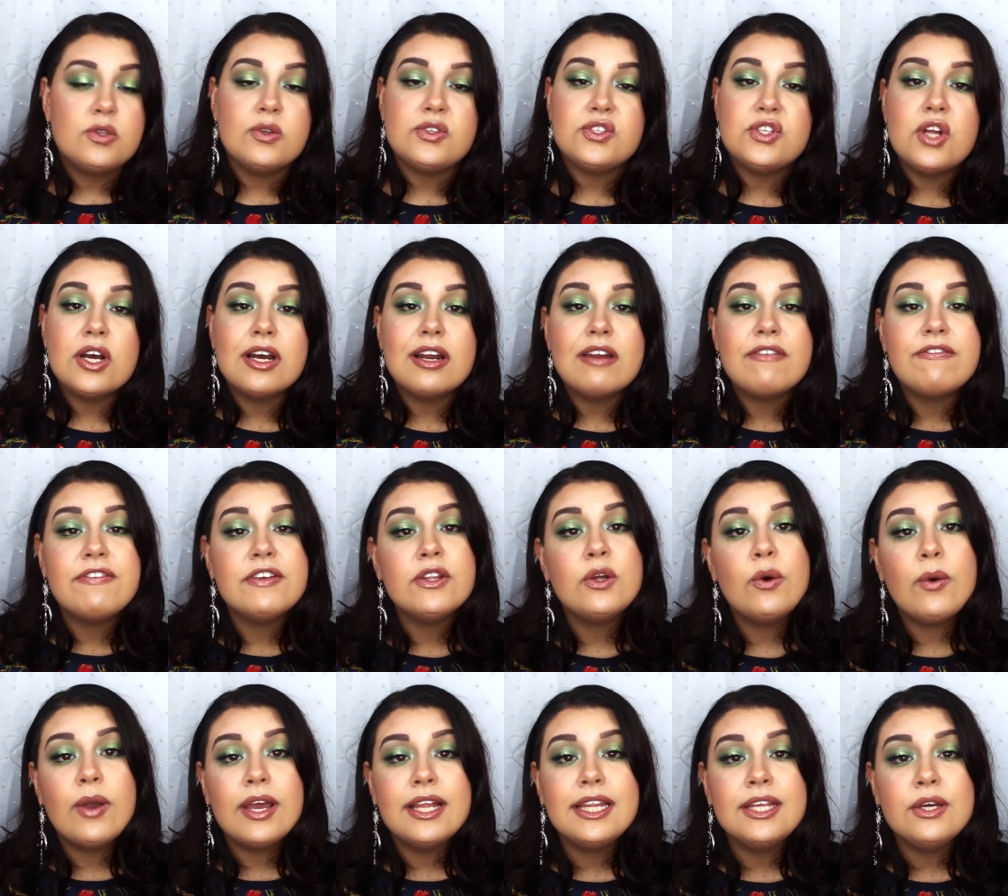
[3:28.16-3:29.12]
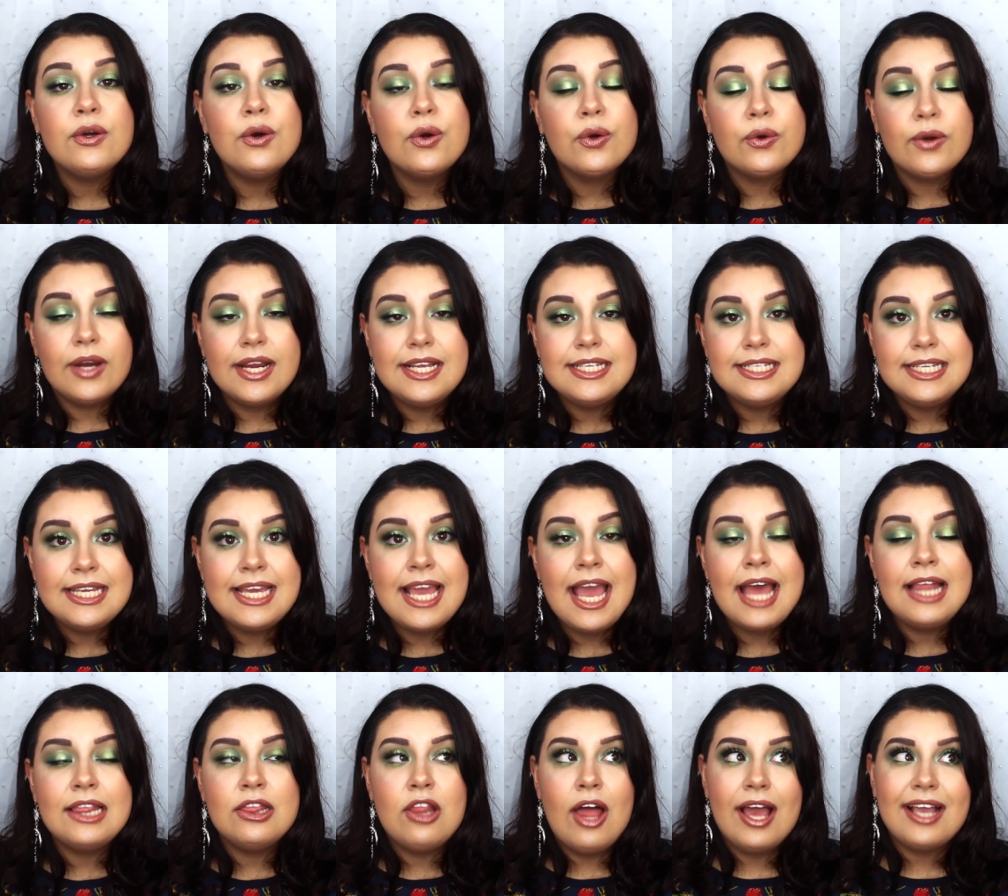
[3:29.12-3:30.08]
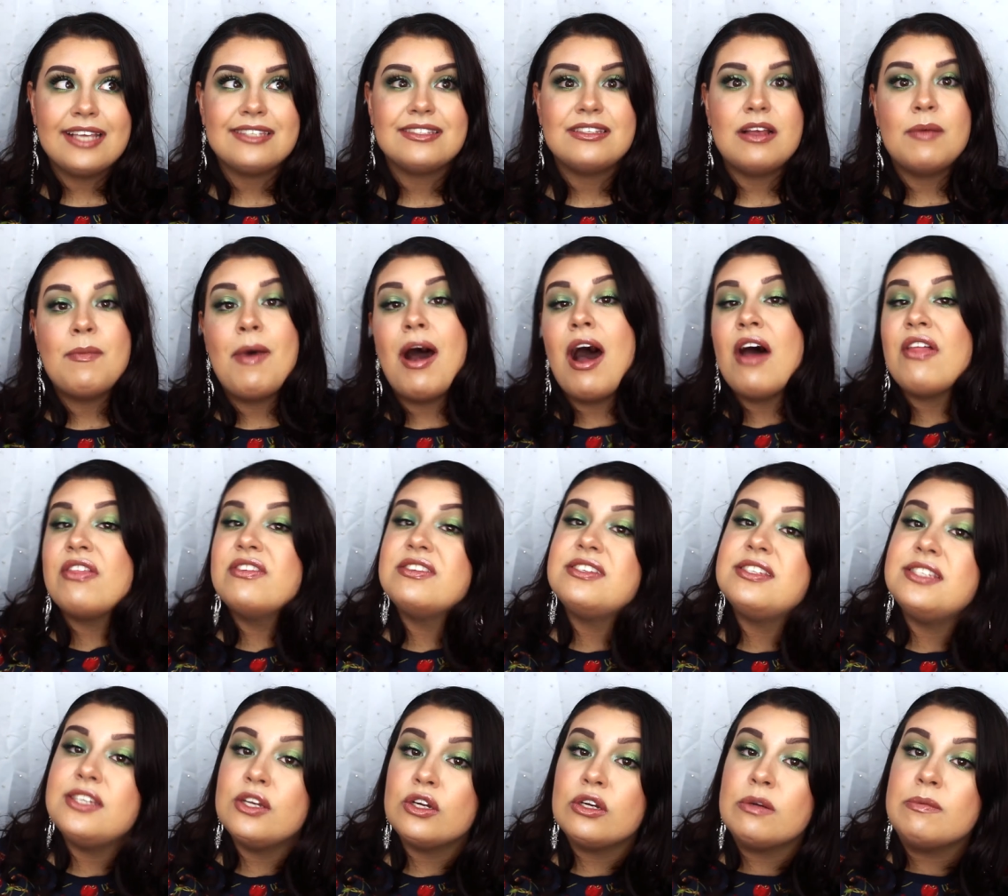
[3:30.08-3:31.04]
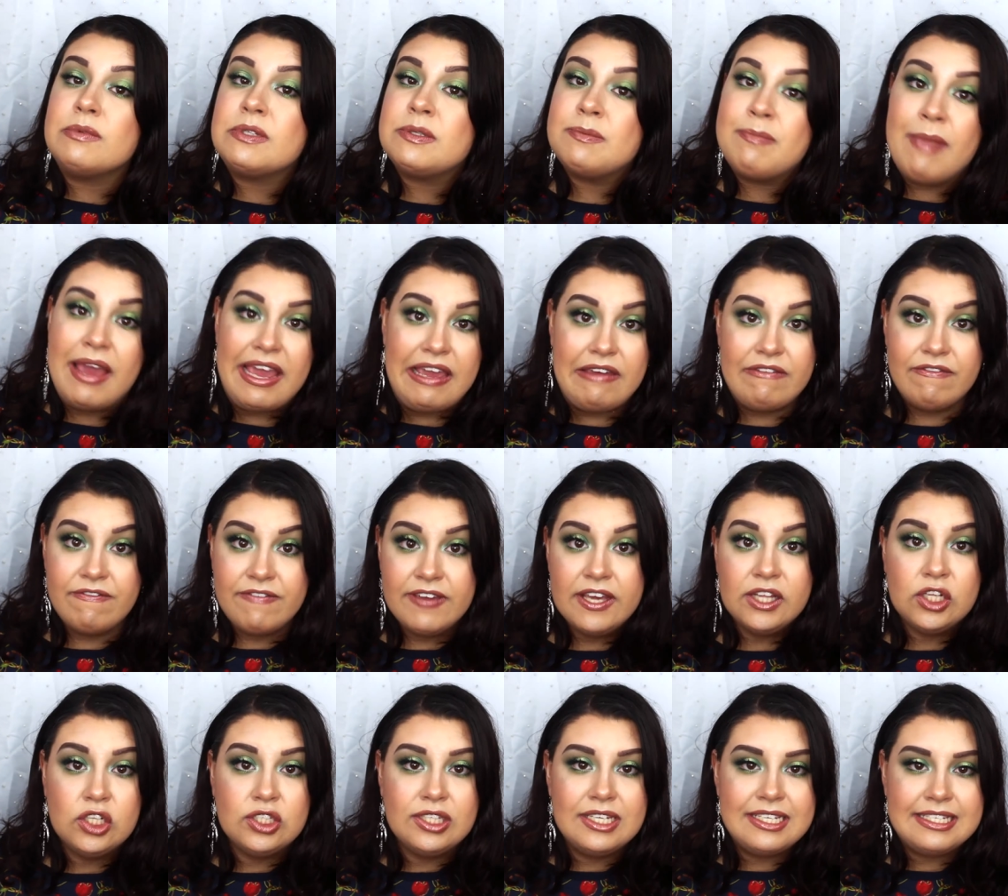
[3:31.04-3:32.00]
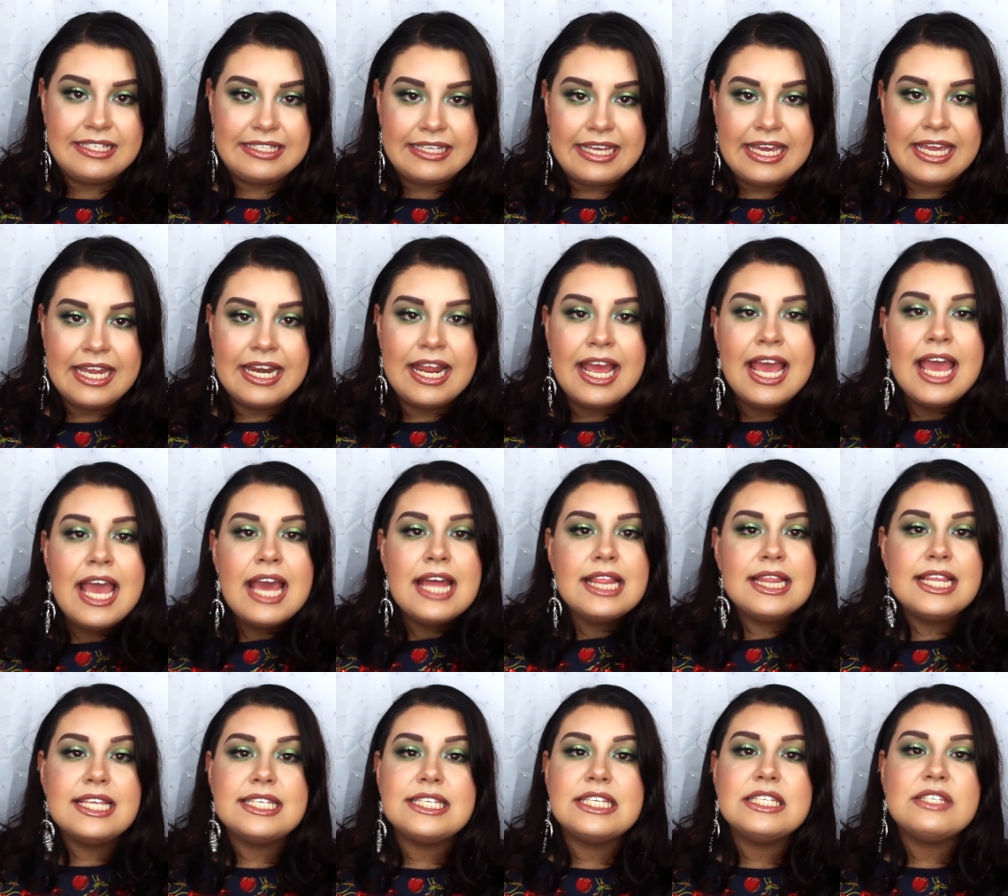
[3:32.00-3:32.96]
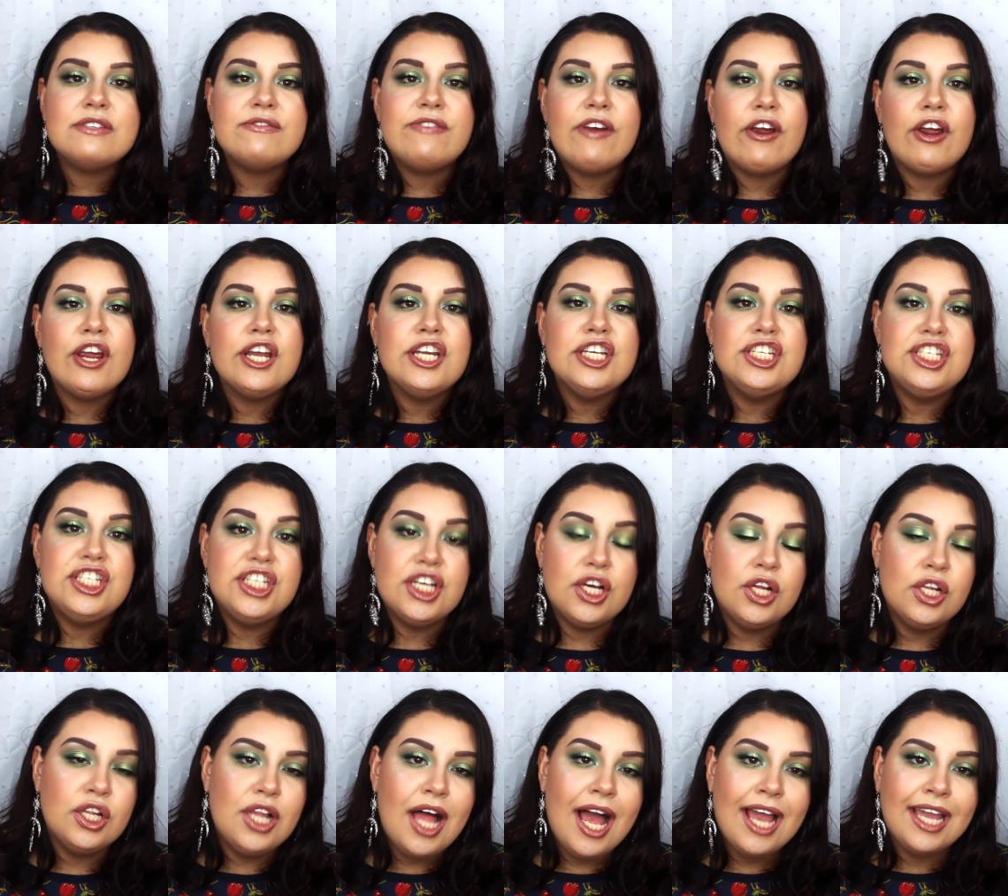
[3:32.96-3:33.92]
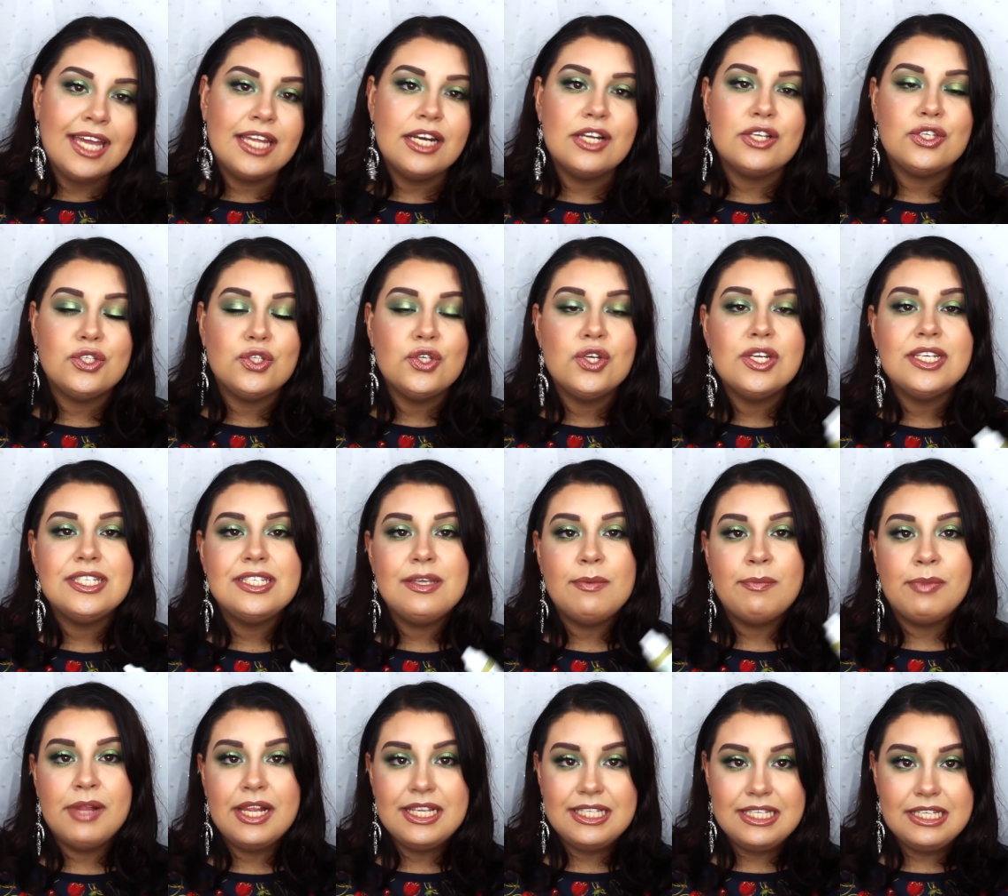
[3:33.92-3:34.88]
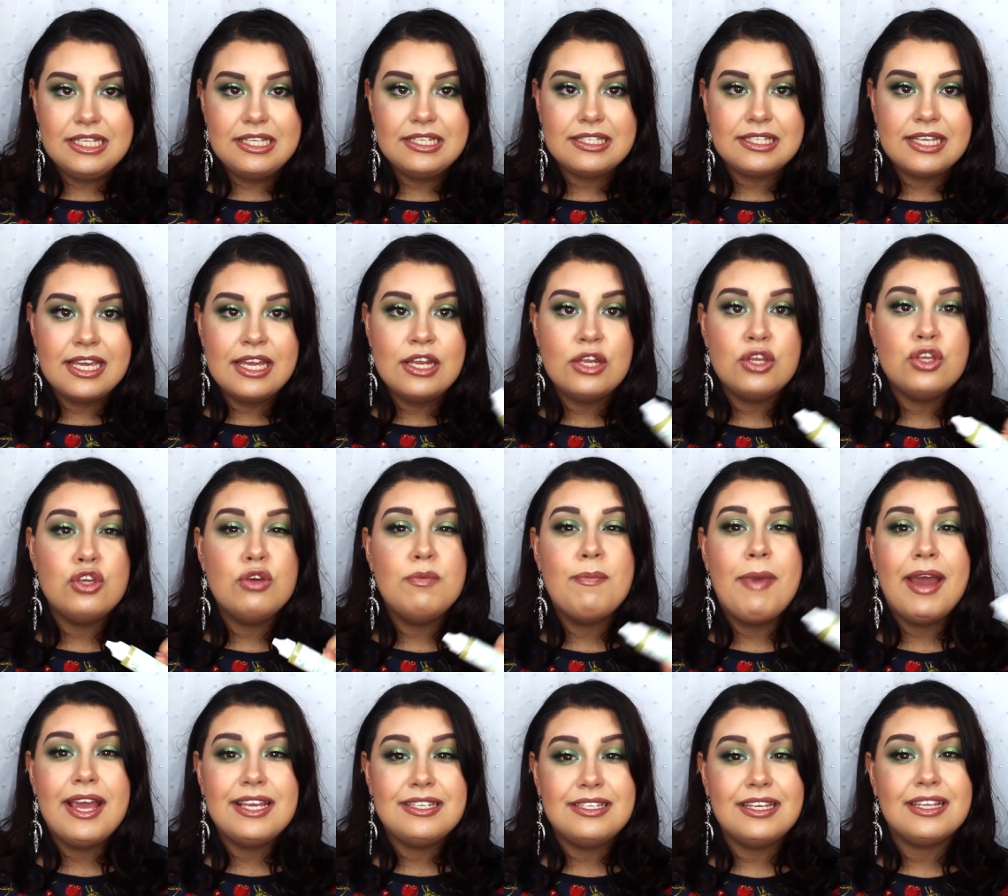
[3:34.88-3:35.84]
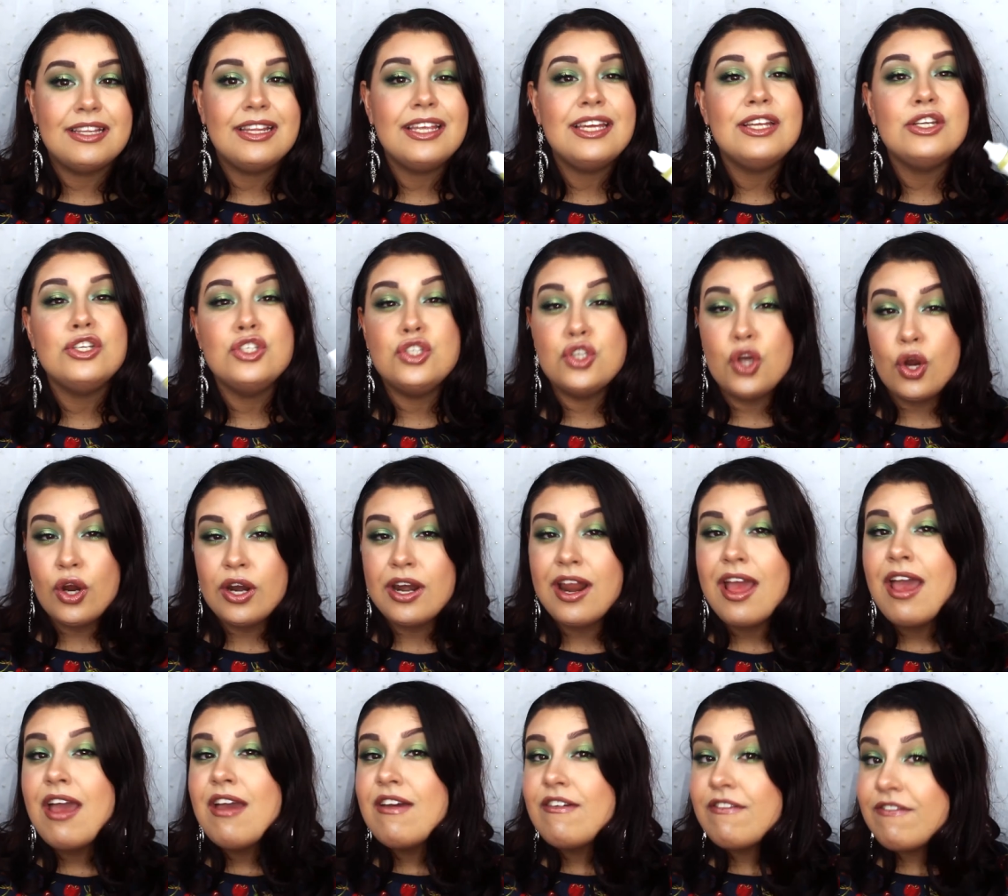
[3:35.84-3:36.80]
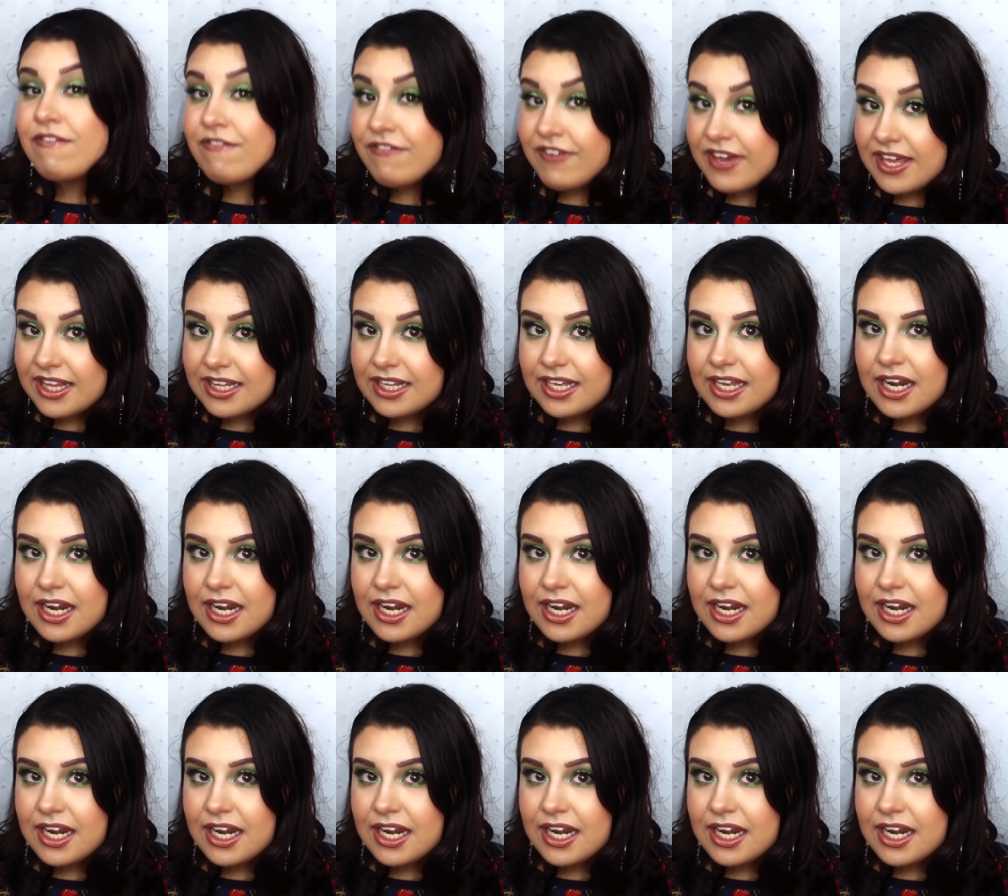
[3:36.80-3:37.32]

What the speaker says: So it's not going to feel oily or greasy like some other serums may feel on the skin. This is very gel-like, and as soon as it blends in the skin, you basically don't feel